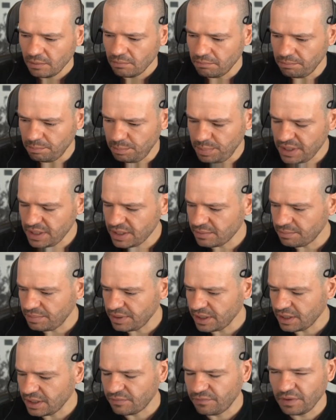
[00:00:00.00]

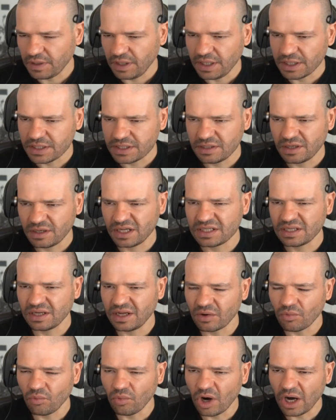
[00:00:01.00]
big affiliate sites
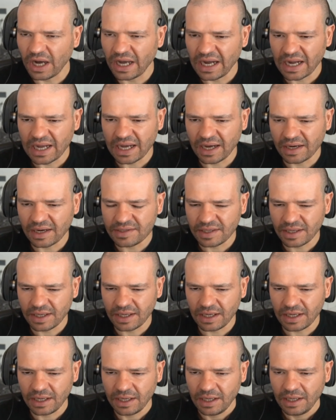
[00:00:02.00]
like
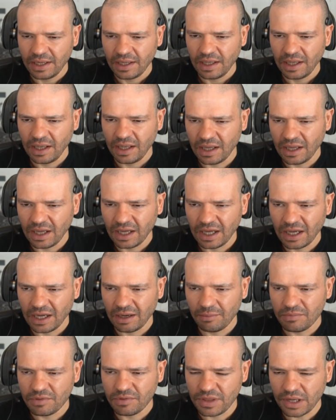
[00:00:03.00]
Wirecutter,
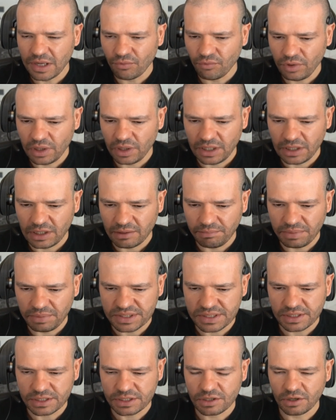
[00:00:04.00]
they're really in the
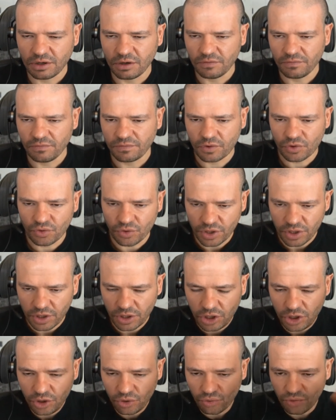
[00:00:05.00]
business of
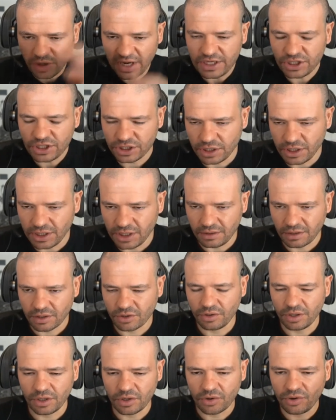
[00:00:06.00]
curation and
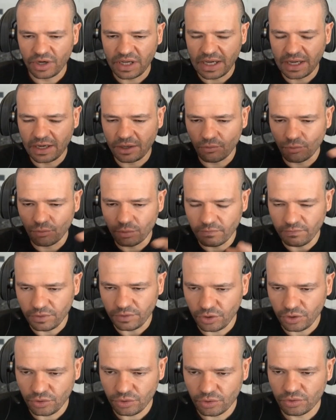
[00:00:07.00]
creating
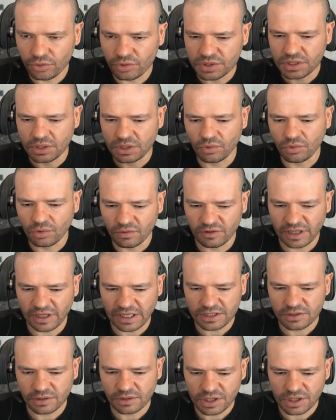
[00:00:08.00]
reviews and all of
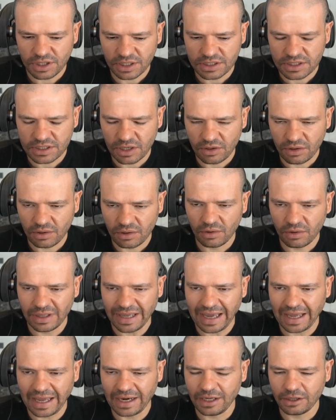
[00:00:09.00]
that sort of thing. So
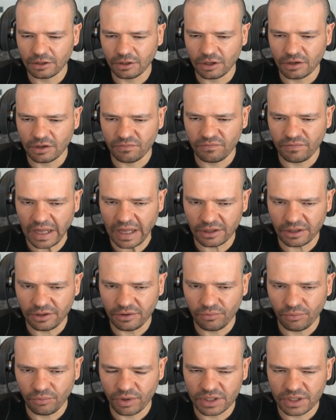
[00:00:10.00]
adding a lot of
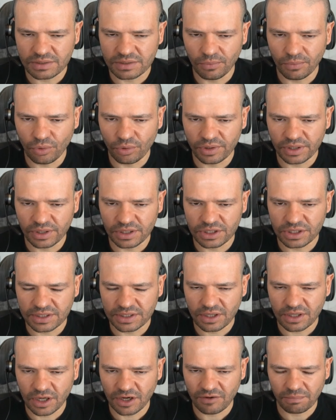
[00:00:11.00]
value where it's more than
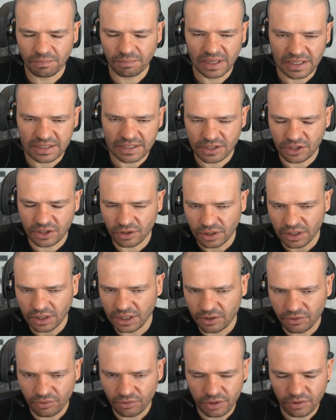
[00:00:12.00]
just kind of placing your
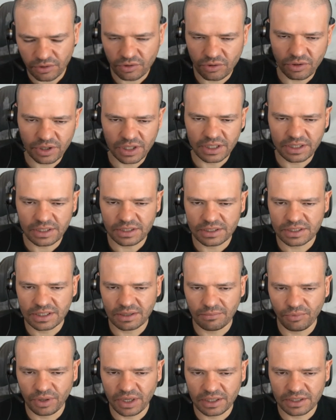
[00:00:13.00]
link or your cookie
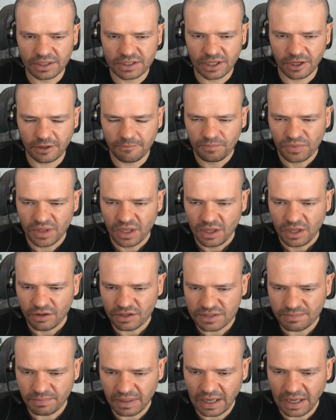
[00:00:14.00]
somewhere. So
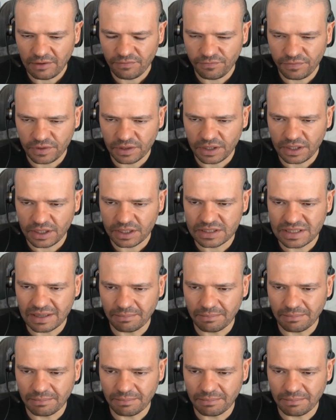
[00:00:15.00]
the smart affiliates are